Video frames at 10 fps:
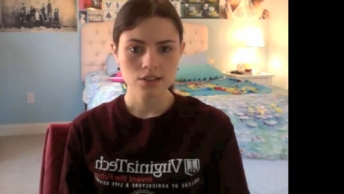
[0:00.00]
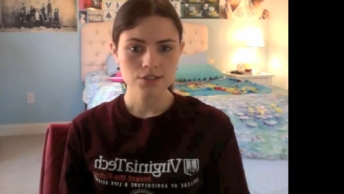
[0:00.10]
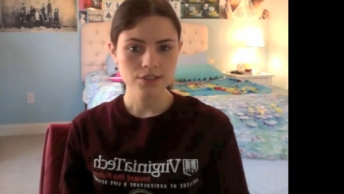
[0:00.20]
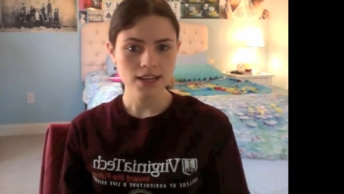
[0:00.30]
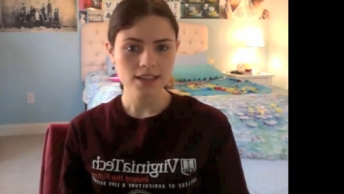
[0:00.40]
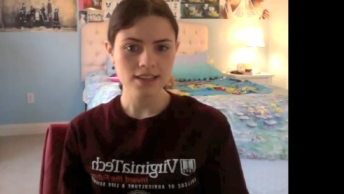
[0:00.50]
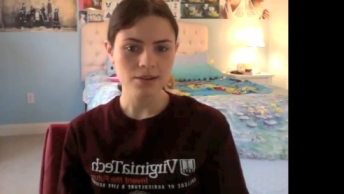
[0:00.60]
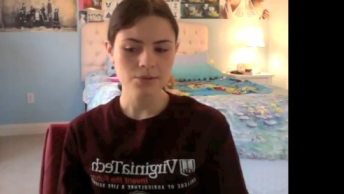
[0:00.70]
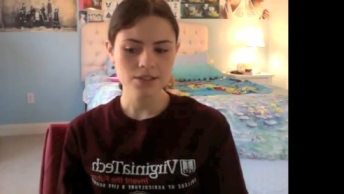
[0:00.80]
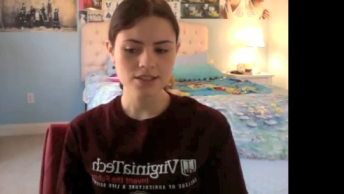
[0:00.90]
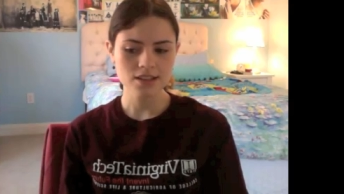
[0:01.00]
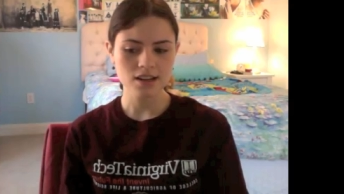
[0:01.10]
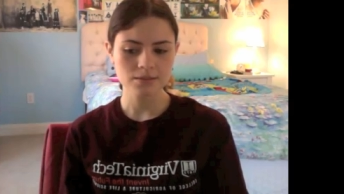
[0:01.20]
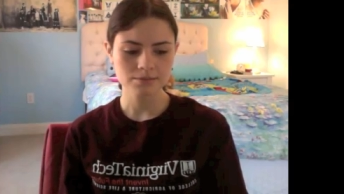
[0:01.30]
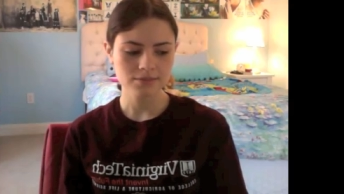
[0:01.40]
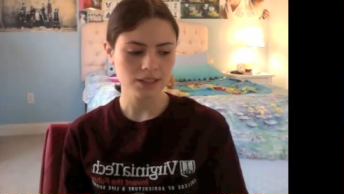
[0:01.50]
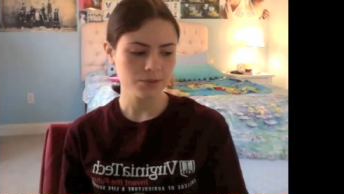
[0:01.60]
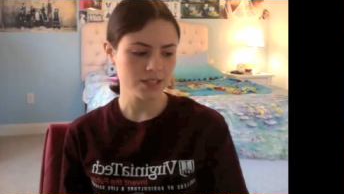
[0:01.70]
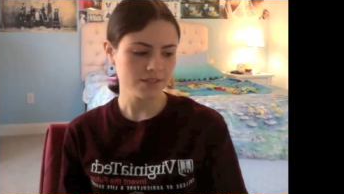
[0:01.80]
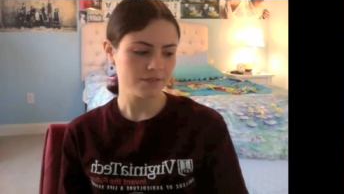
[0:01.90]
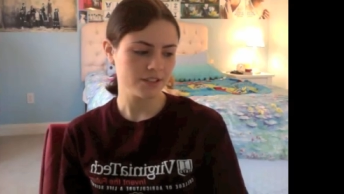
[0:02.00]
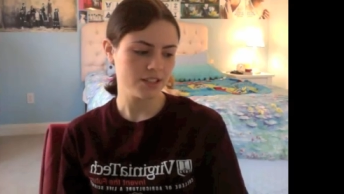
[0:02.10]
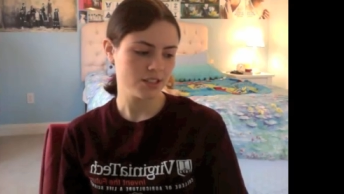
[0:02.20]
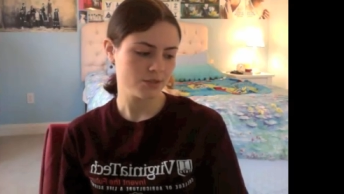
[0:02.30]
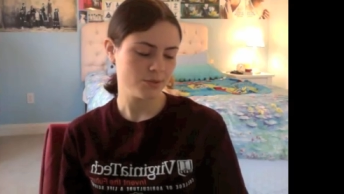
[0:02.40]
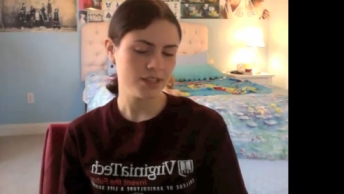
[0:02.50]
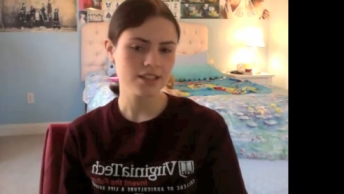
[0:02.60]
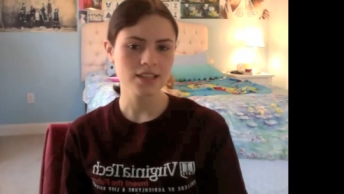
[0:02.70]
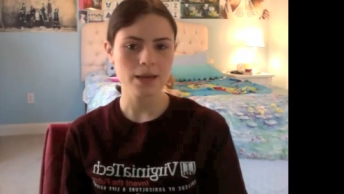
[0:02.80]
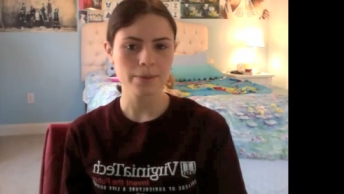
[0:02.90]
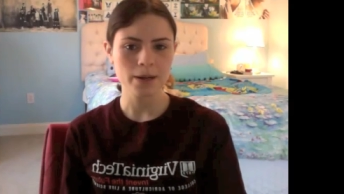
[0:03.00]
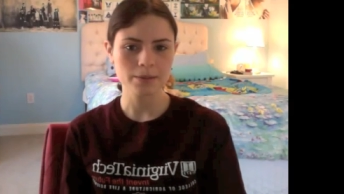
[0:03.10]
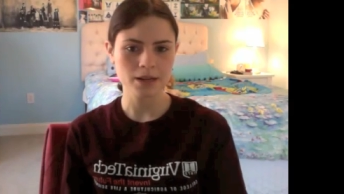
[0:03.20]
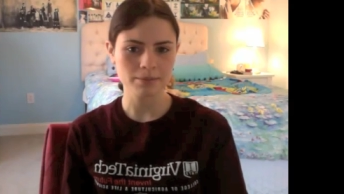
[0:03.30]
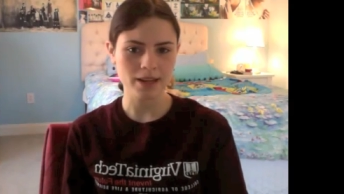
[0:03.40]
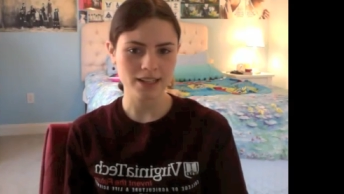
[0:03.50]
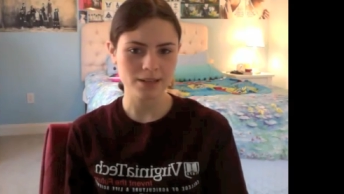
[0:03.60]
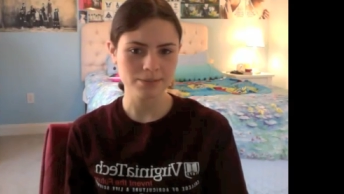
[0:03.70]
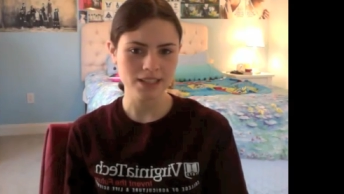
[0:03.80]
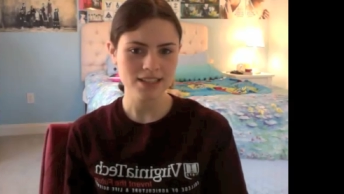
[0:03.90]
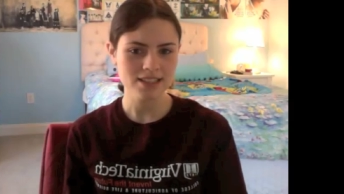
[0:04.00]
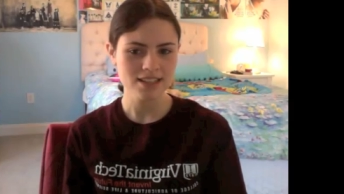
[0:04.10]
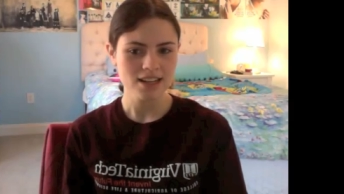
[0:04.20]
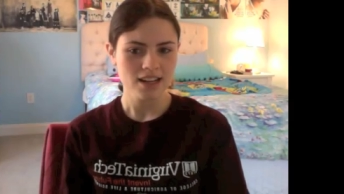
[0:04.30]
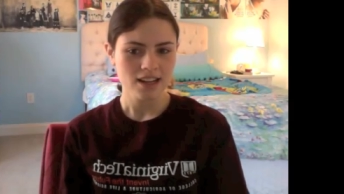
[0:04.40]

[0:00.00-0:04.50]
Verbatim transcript: So yeah, that was um, that was it for this week's K-pop comeback updates.